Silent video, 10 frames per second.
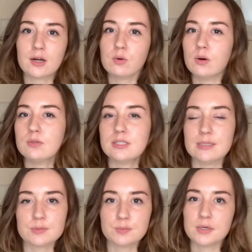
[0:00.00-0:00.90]
quote
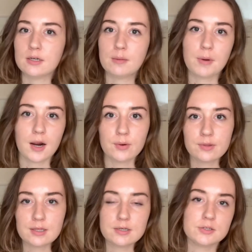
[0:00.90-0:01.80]
seems pretty on par
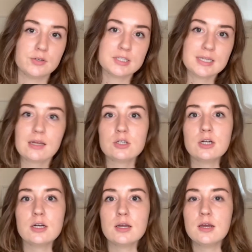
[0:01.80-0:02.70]
with industry
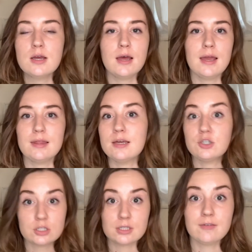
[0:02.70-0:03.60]
standard, and then
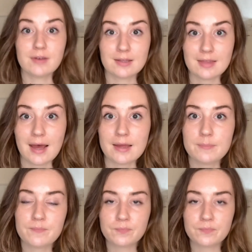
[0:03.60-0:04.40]
just leave it at that.